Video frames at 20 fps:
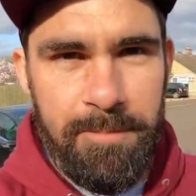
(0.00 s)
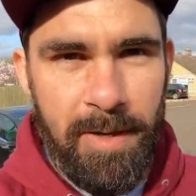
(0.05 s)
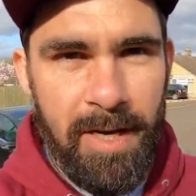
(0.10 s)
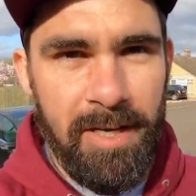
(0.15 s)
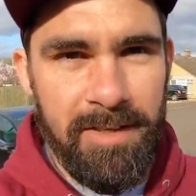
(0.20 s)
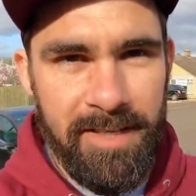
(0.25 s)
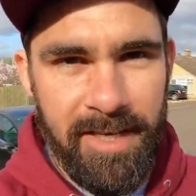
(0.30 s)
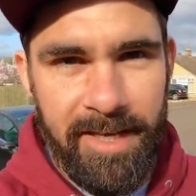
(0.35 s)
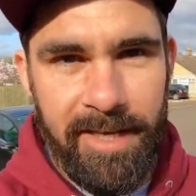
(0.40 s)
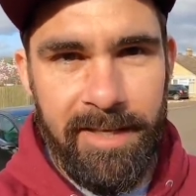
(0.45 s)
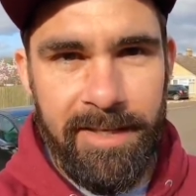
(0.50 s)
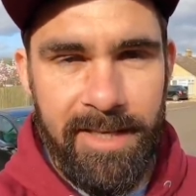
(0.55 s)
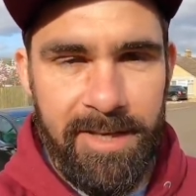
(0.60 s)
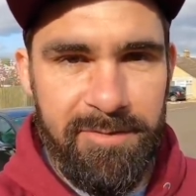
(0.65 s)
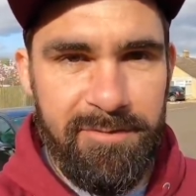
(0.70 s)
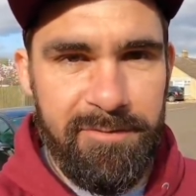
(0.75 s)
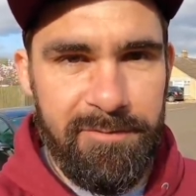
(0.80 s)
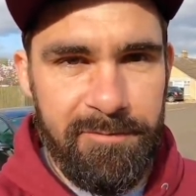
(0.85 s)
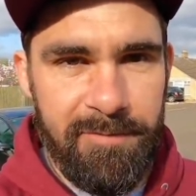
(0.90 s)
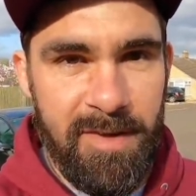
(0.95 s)
But yeah,
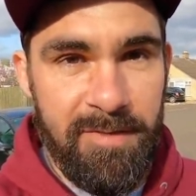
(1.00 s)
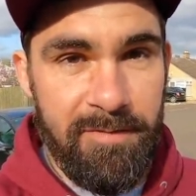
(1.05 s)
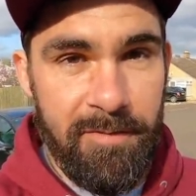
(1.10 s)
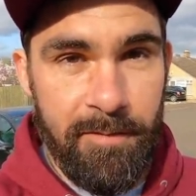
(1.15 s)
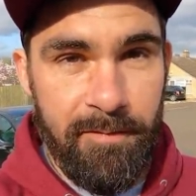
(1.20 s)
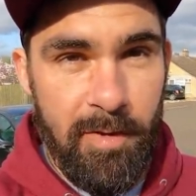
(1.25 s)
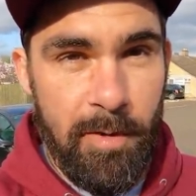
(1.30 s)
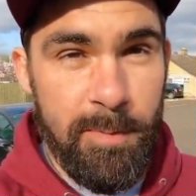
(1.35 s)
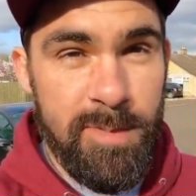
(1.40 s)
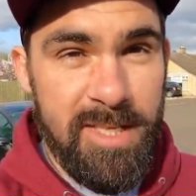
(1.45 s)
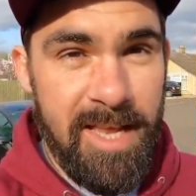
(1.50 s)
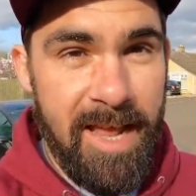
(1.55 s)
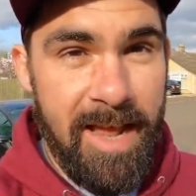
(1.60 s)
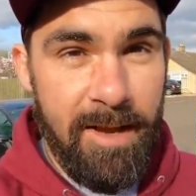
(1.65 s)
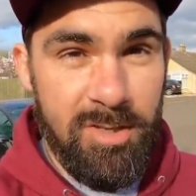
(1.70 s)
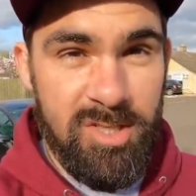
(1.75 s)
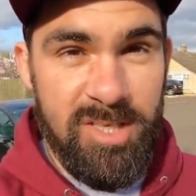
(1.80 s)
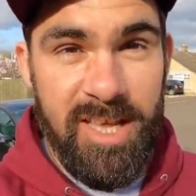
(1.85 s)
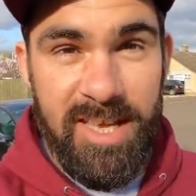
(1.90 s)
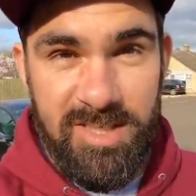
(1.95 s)
if, if the thermostat
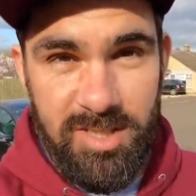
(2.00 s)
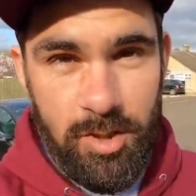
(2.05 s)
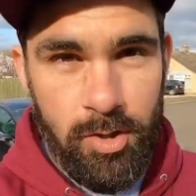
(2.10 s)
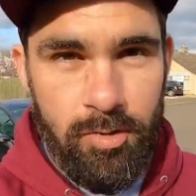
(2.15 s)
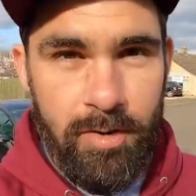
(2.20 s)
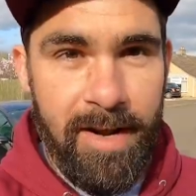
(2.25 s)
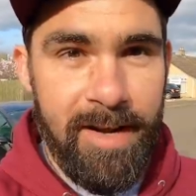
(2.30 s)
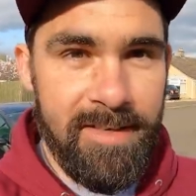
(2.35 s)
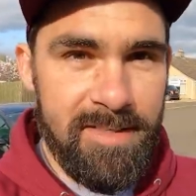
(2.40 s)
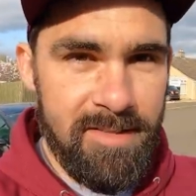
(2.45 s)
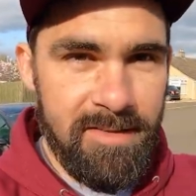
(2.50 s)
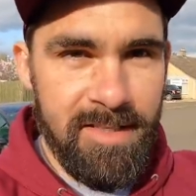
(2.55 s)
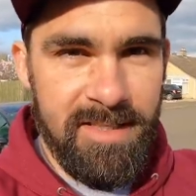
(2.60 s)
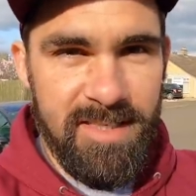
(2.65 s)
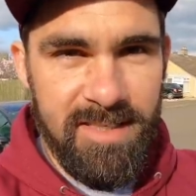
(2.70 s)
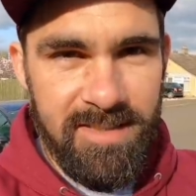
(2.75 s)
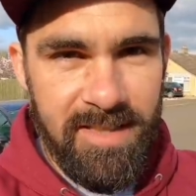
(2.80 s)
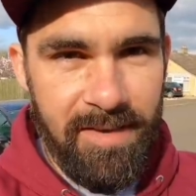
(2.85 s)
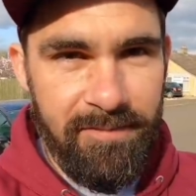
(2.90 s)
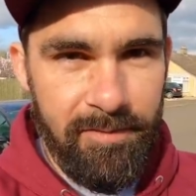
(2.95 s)
housing isn't cracked,
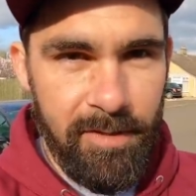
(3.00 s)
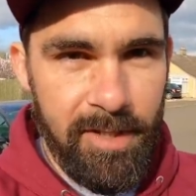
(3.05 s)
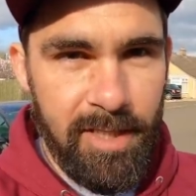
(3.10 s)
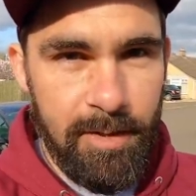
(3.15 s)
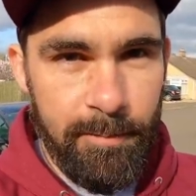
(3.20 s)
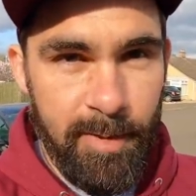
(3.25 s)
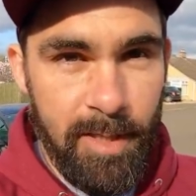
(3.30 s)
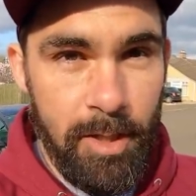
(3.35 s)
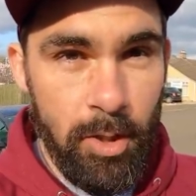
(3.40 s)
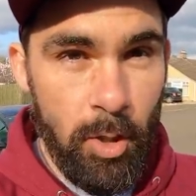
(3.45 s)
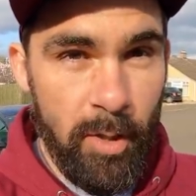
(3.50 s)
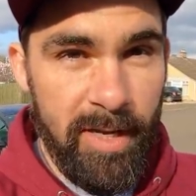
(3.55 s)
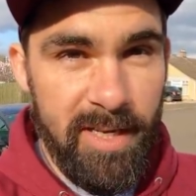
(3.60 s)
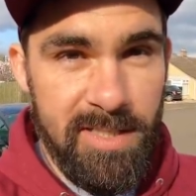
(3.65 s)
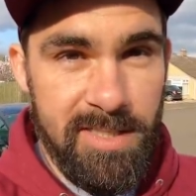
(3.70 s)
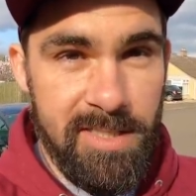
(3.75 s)
this is definitely going to be a lot